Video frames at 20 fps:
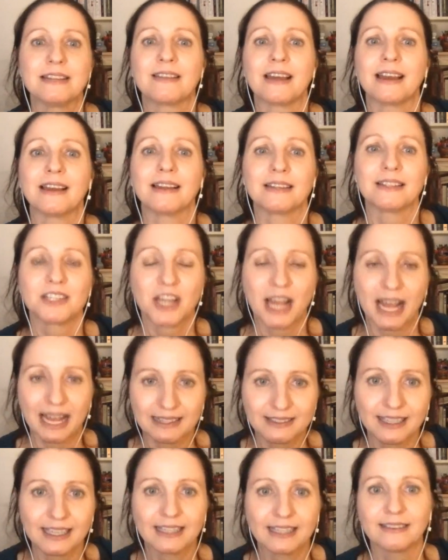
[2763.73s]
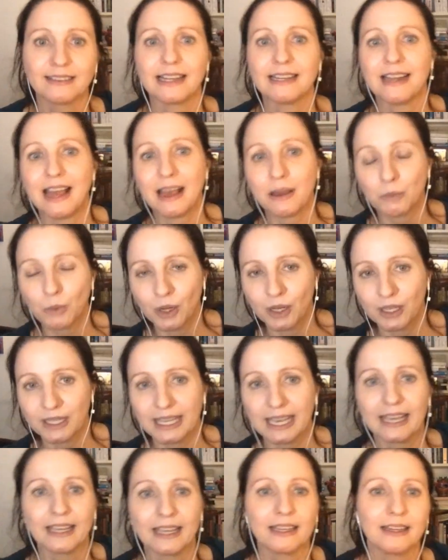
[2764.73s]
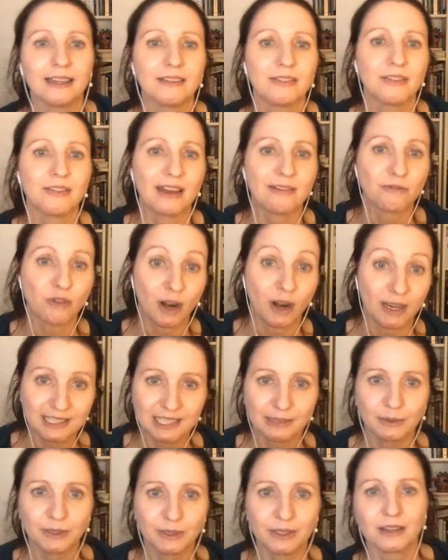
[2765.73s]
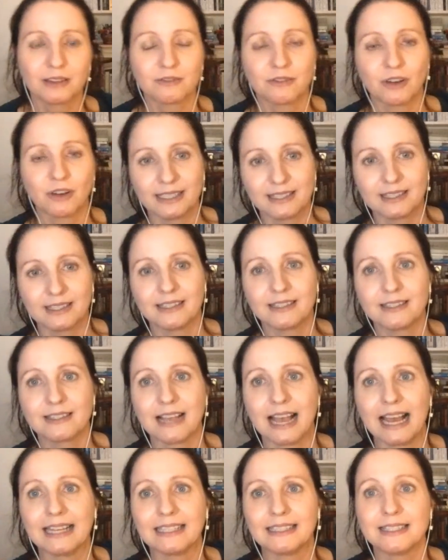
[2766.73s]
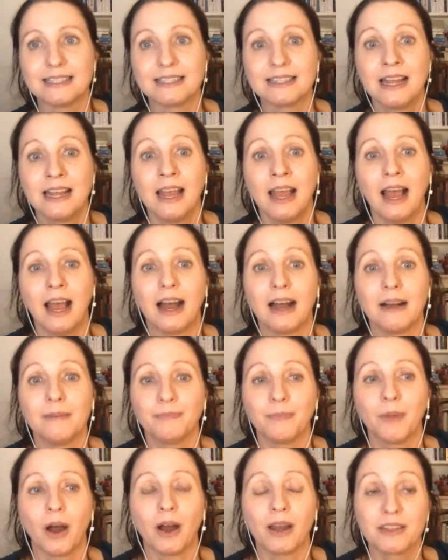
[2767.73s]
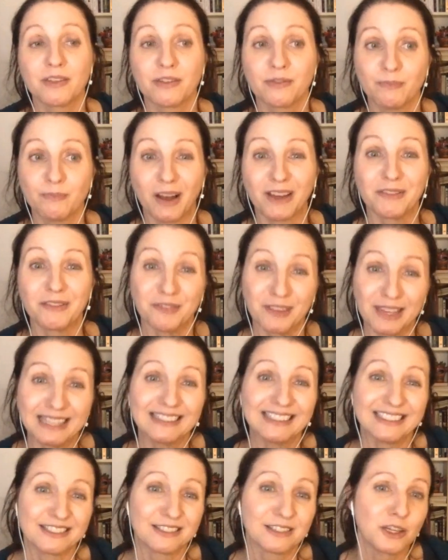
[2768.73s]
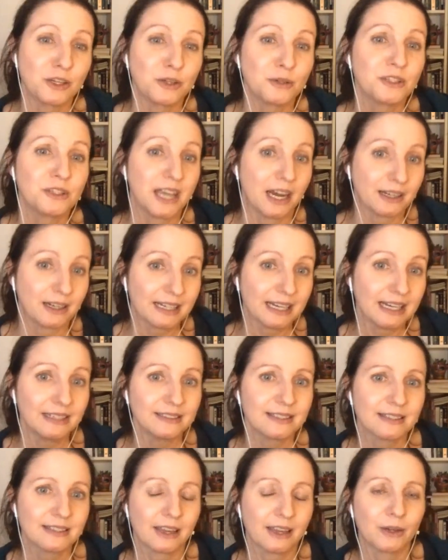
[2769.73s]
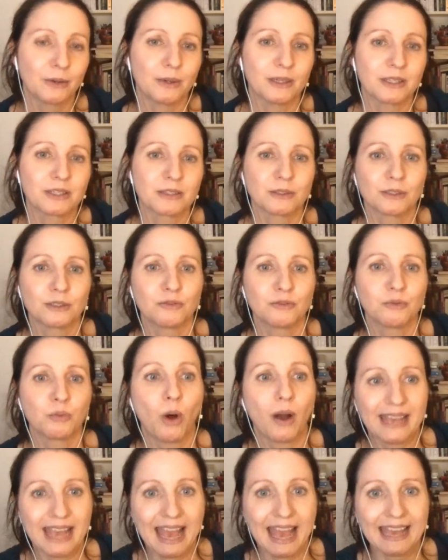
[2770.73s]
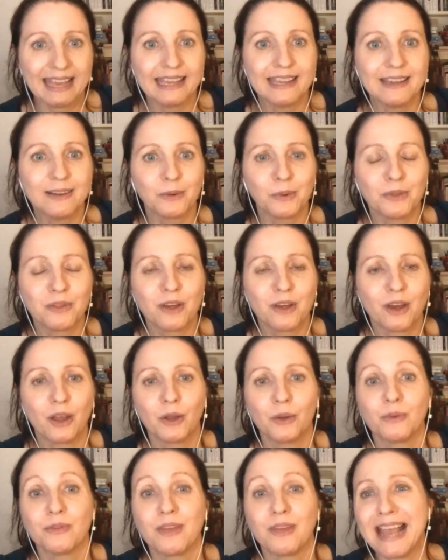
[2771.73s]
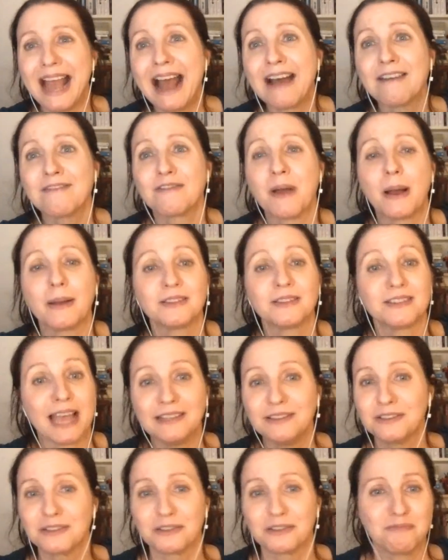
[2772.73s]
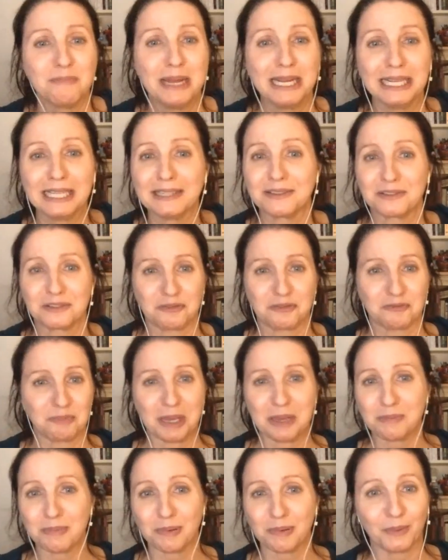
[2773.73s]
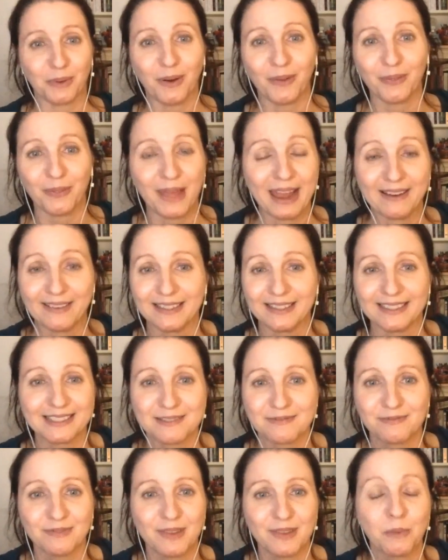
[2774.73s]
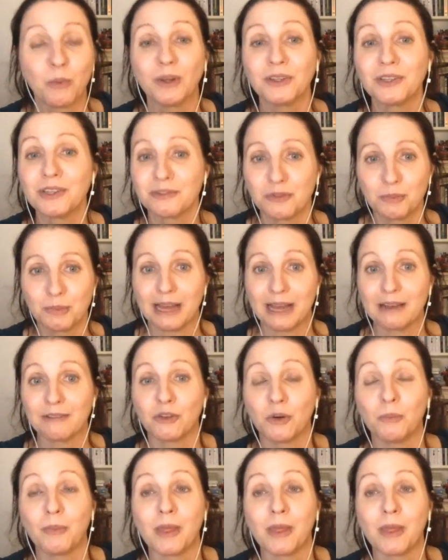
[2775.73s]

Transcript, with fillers: They're chatting, they're networking, they're writing with other writers, and um, I I feel it skews younger, so a sort of YA. Although they have tens of millions of people on there, and it's a, a wonderful platform.